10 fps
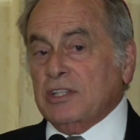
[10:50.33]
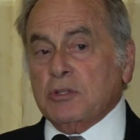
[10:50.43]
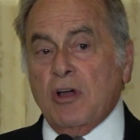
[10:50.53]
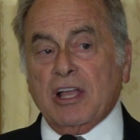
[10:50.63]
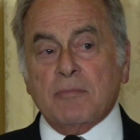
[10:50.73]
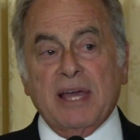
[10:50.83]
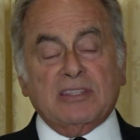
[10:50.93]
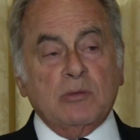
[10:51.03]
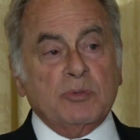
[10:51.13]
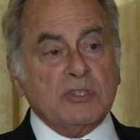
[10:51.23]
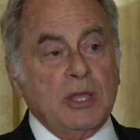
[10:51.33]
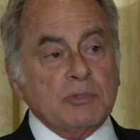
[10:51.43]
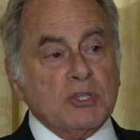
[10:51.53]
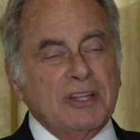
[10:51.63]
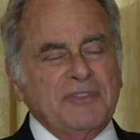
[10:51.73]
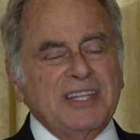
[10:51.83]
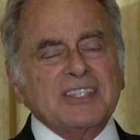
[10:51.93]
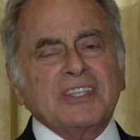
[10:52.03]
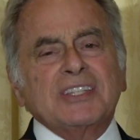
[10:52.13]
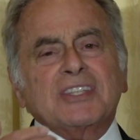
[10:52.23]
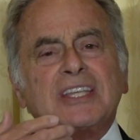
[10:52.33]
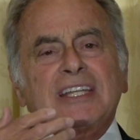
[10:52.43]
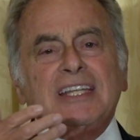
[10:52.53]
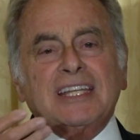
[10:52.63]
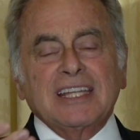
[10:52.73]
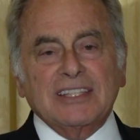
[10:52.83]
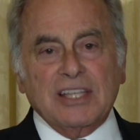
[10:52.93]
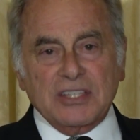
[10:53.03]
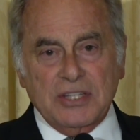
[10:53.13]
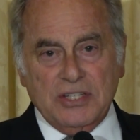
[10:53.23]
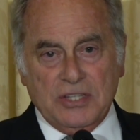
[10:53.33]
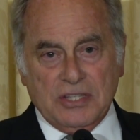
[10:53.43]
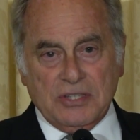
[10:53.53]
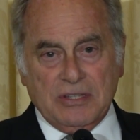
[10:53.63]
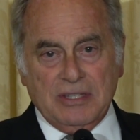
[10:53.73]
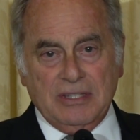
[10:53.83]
to talk about the presumption of innocence, it doesn't exist.